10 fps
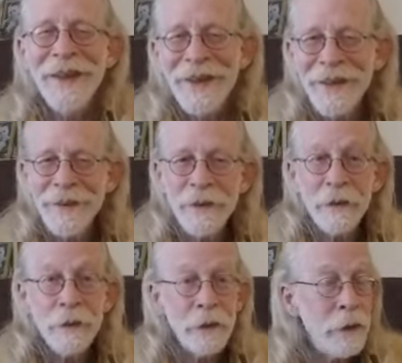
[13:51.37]
This
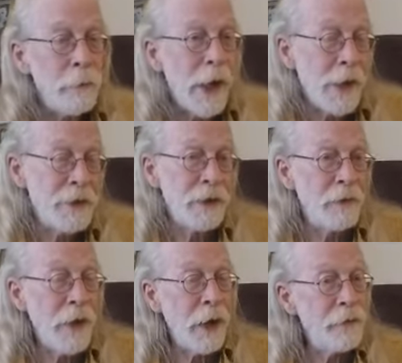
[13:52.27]
is the magic
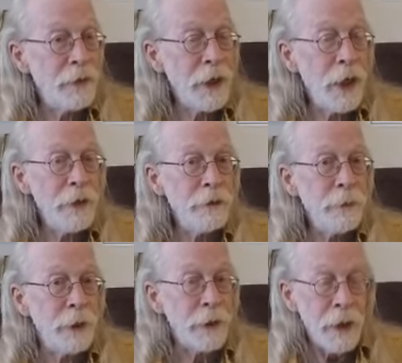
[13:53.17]
of
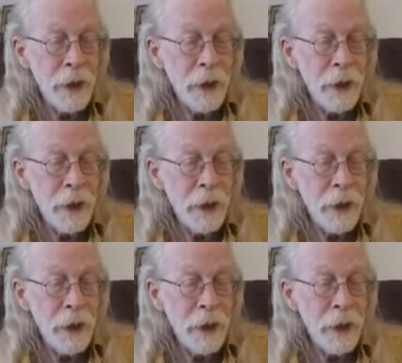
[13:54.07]
advertisement.